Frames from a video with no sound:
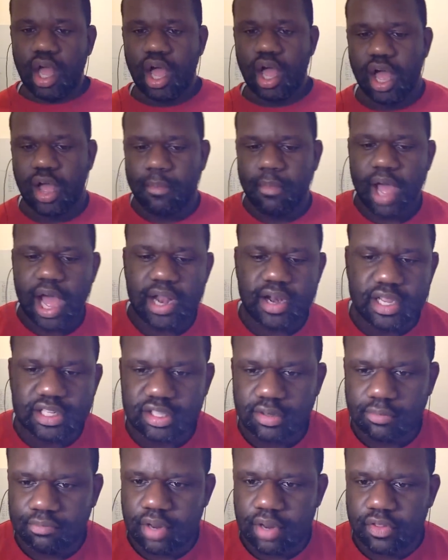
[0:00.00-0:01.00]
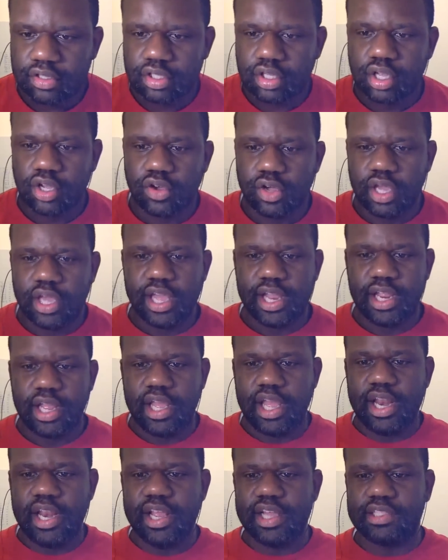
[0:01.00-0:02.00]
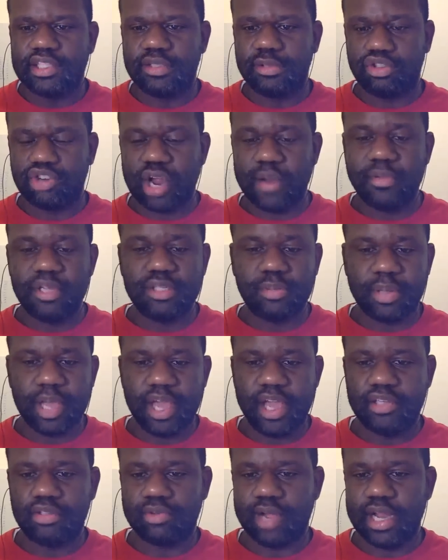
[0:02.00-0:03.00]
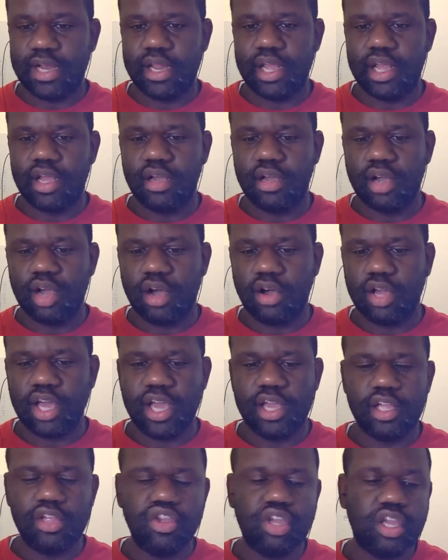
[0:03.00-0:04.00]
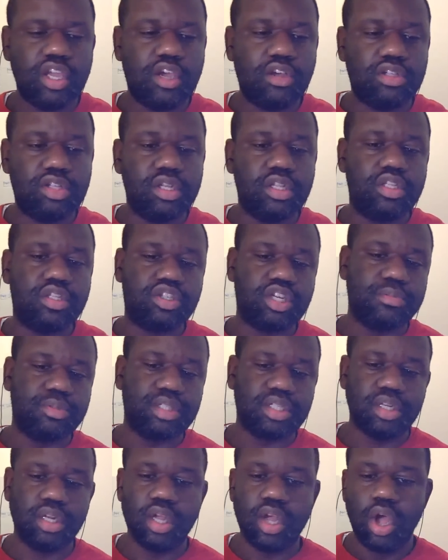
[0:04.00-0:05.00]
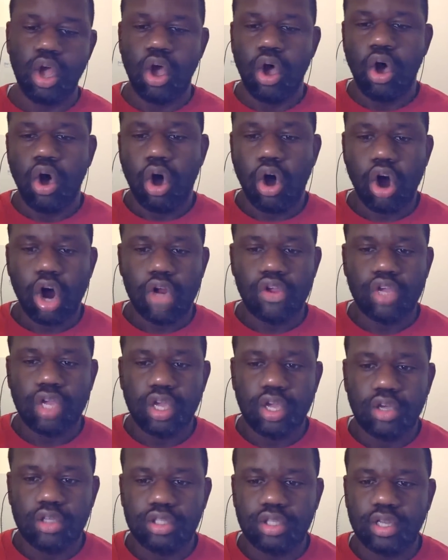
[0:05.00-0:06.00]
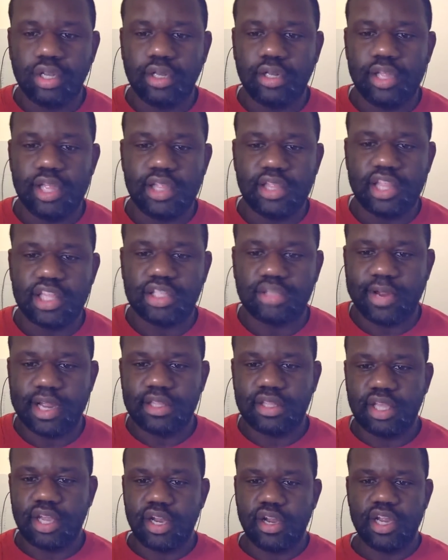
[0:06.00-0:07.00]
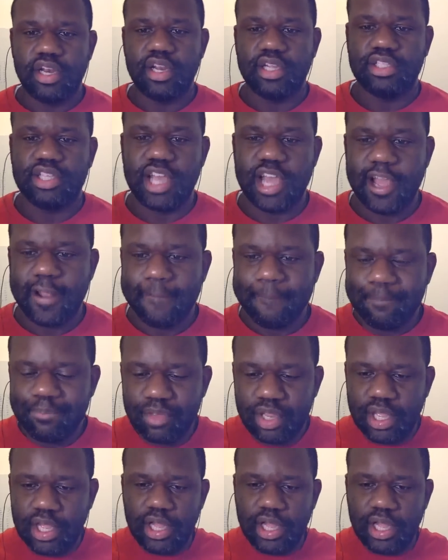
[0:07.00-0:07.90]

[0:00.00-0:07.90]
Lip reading: I need some brothers to go and subscribe to his page right now. Okay, you can go to the description, or you can go to the link that's right there in the chat.